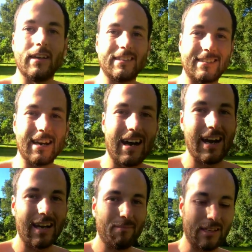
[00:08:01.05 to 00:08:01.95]
is
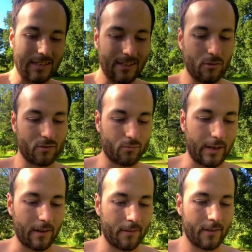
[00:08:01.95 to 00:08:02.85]
time equals
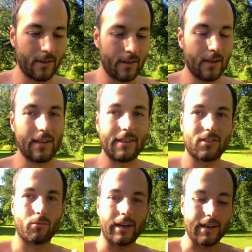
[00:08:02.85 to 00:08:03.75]
wealth.
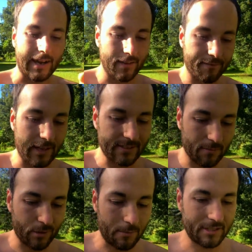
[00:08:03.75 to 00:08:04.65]
This is why I invest in
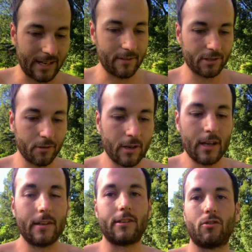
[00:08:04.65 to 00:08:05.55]
the properties that I do.
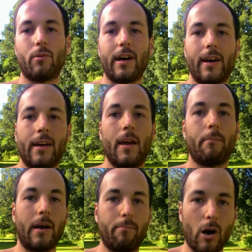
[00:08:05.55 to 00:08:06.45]
This is why
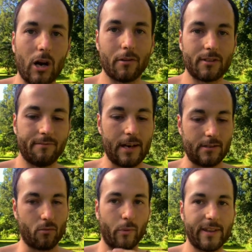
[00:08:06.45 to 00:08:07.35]
my partners
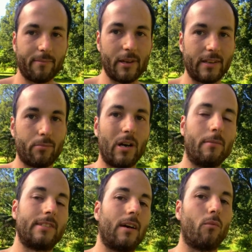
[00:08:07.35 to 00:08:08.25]
invest with me in the
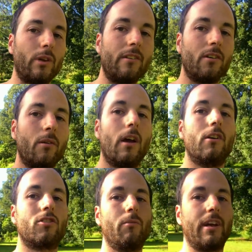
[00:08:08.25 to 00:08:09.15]
properties that we do,
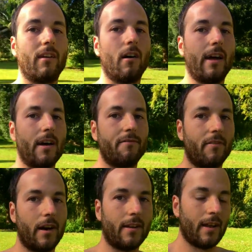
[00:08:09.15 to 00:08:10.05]
so we can all have
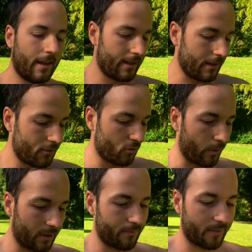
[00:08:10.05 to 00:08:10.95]
fun and do
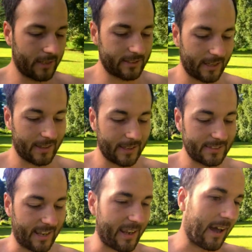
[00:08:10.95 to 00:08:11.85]
wonderful things like
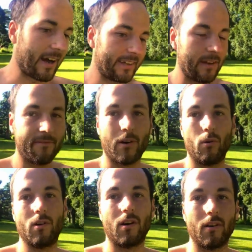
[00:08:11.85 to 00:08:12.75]
this and not get
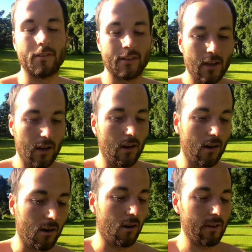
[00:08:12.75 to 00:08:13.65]
phone calls
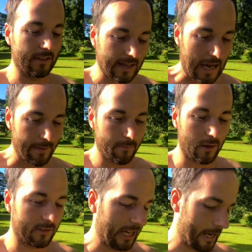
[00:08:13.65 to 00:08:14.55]
all the time
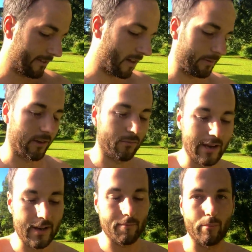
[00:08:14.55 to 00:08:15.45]
about tenants not paying
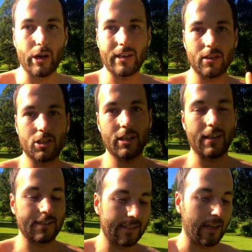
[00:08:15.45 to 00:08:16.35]
rent, breaking
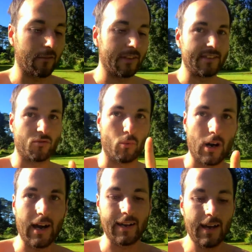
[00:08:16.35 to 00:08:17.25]
shit, etc. This is
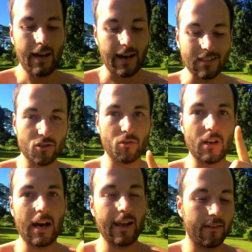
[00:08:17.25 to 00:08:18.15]
why I do
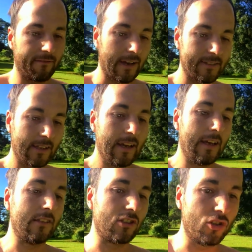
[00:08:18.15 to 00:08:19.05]
not invest
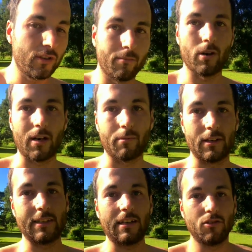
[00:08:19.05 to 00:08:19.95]
in student
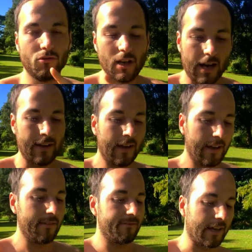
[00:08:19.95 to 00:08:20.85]
properties. I do not
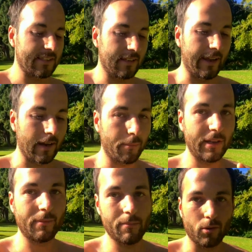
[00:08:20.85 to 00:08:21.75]
invest in
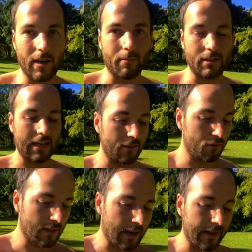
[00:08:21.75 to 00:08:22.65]
Airbnb properties. I
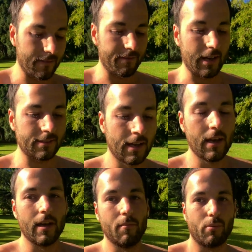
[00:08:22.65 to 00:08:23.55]
do not invest
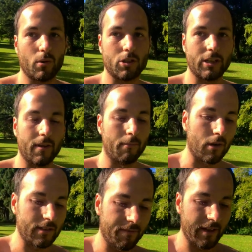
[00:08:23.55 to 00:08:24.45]
in bullshit
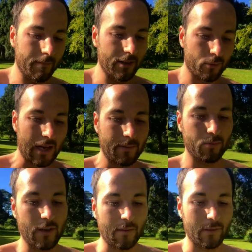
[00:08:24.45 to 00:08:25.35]
multifamily crappy
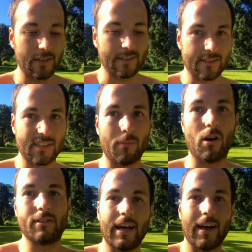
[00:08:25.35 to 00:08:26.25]
properties in
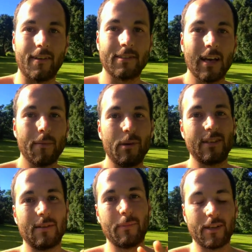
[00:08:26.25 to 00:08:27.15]
small towns
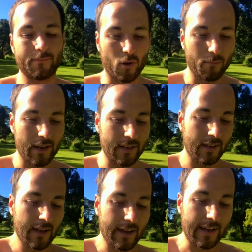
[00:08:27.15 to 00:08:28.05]
because it makes more
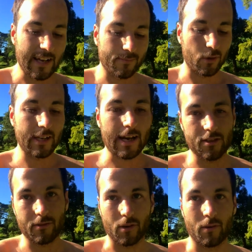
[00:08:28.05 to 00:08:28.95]
money and has more
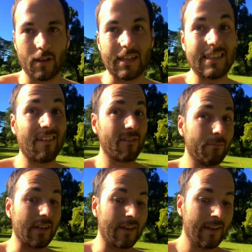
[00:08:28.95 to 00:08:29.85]
cash flow. It's not for
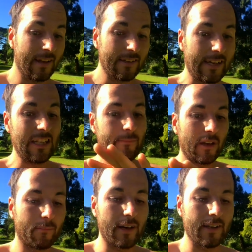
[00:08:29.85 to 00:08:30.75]
me. Can you
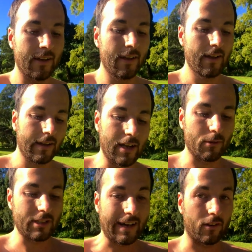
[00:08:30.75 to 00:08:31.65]
make money and
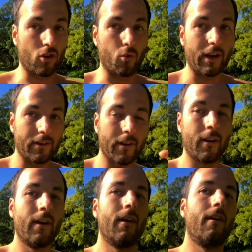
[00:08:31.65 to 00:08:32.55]
retire
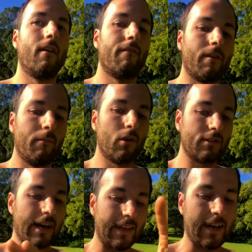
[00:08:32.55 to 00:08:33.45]
quicker from
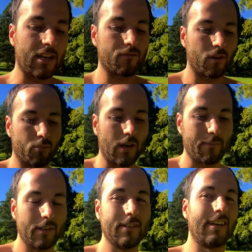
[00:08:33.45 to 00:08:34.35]
those high cash flowing
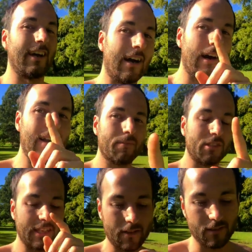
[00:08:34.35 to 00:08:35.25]
properties?
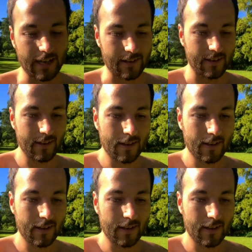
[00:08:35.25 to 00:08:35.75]
100% you can.